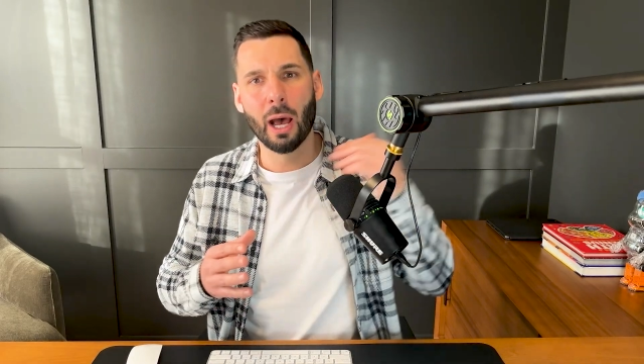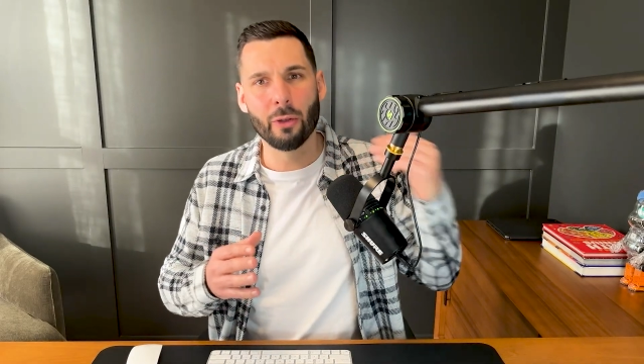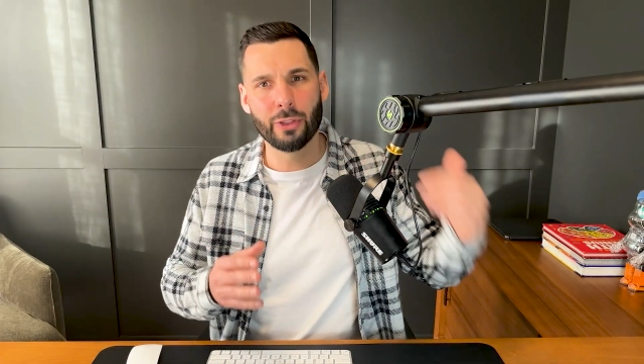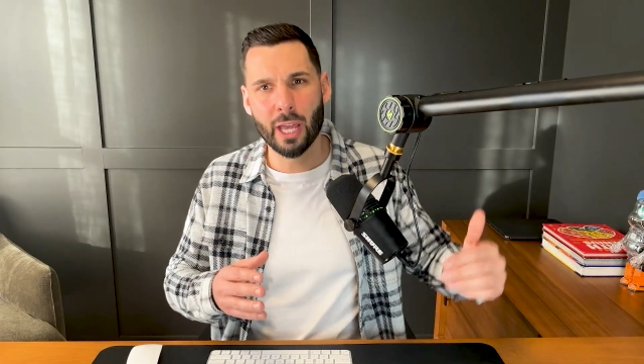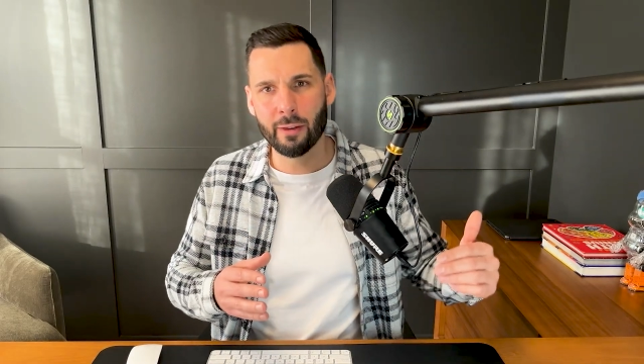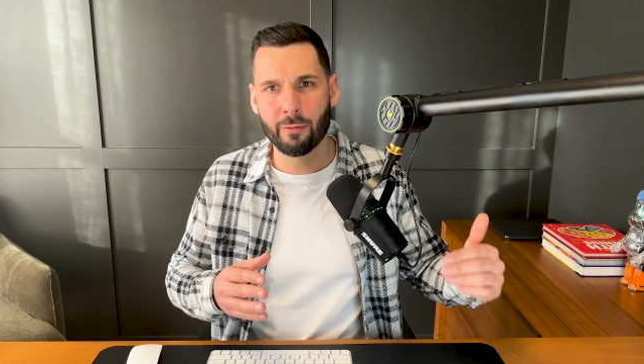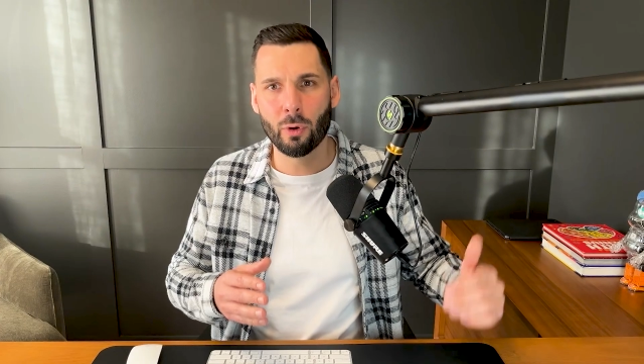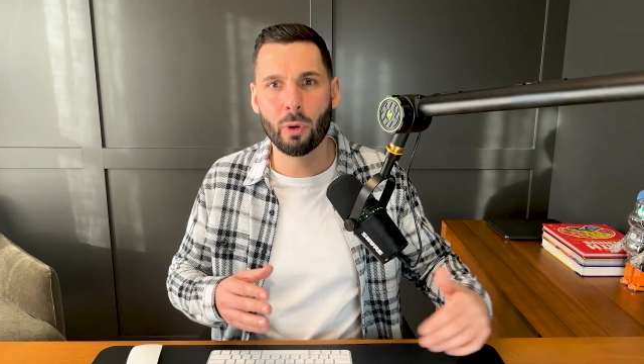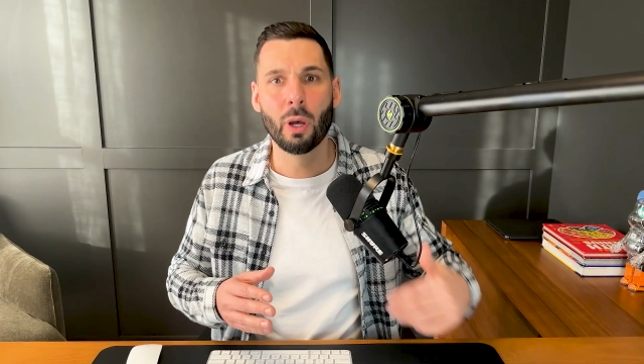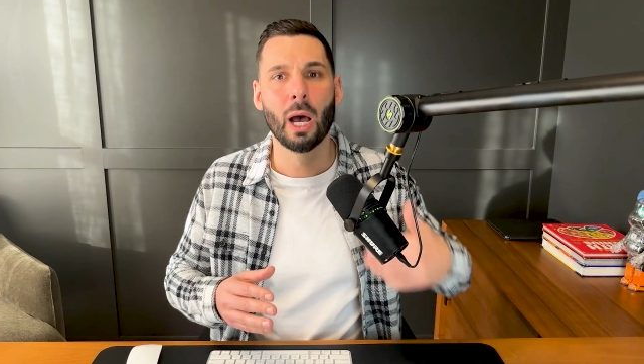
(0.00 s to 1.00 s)
how
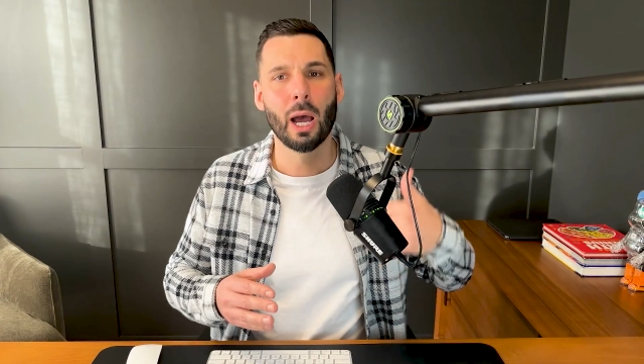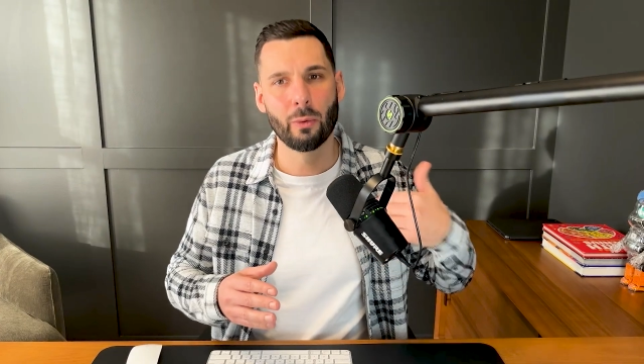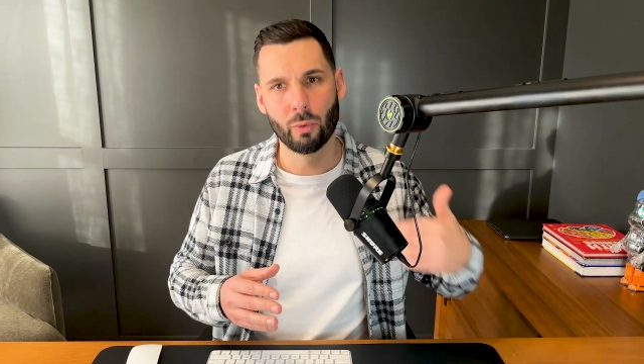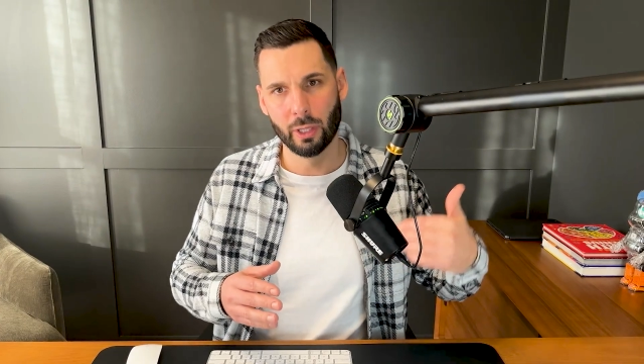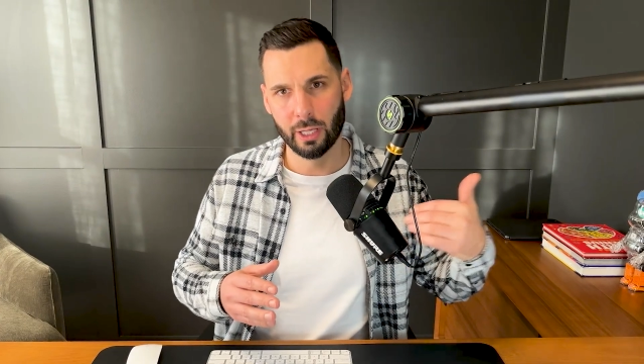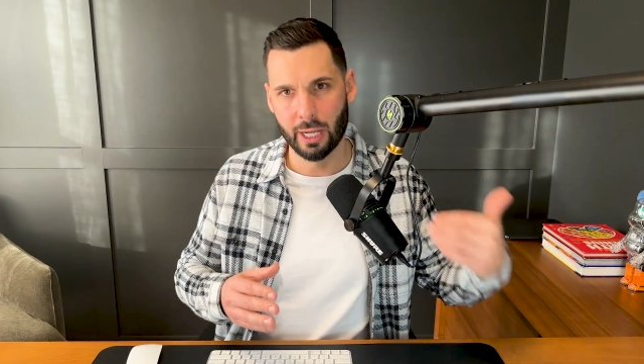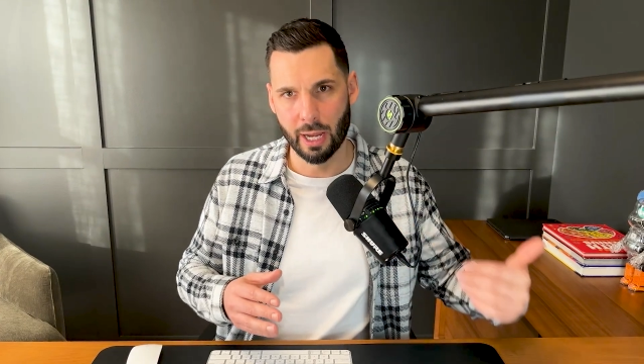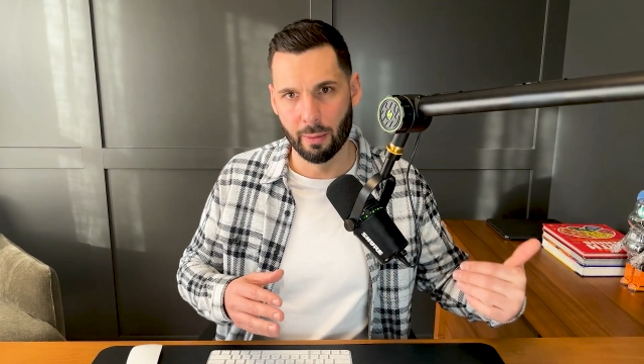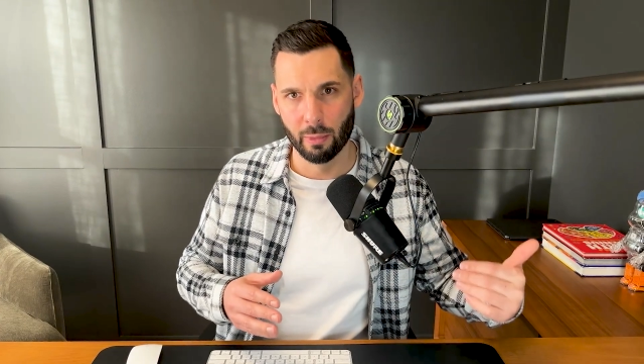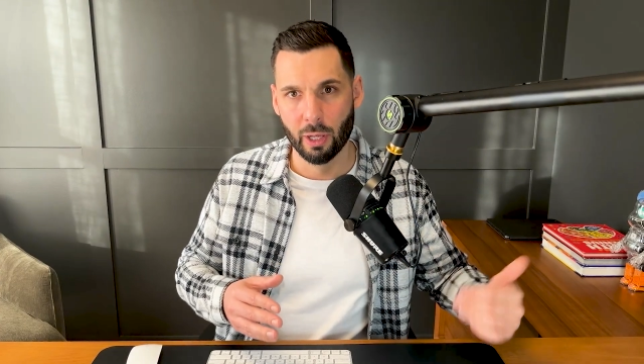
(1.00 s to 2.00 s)
thankful I really am.